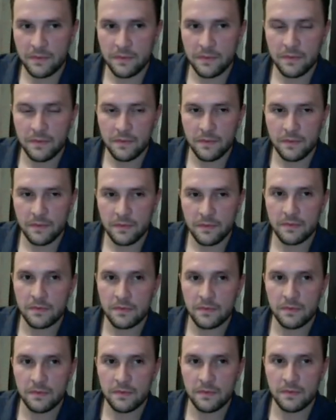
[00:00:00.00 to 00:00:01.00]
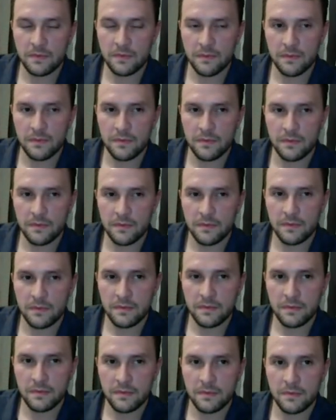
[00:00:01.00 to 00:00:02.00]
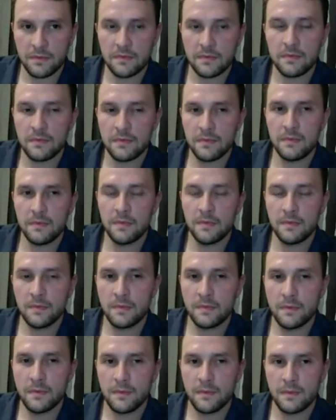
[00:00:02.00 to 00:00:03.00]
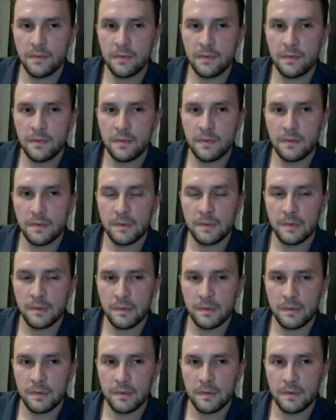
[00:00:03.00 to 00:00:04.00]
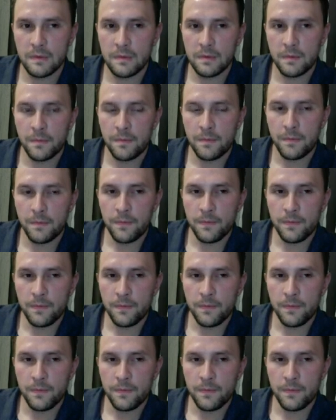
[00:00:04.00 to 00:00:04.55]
[no speech]